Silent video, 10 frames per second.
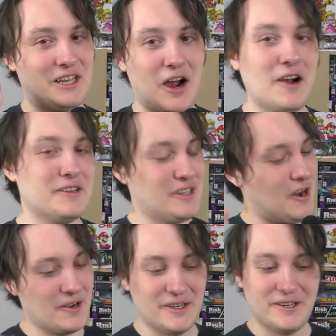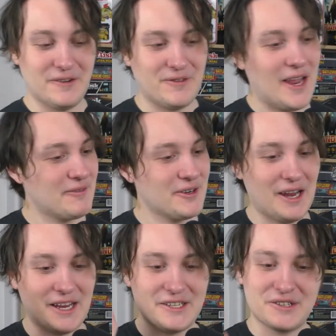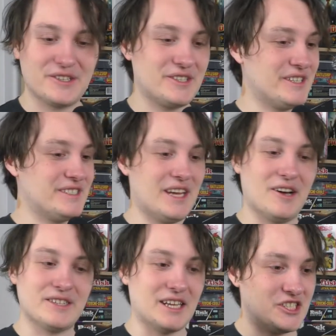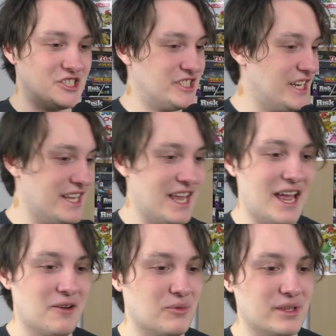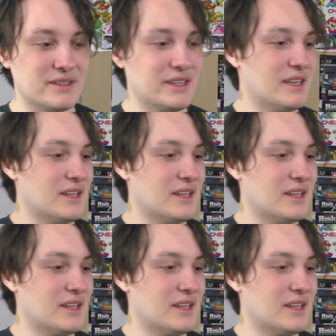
cards aren't in your favor and you're dealt a shitty hand with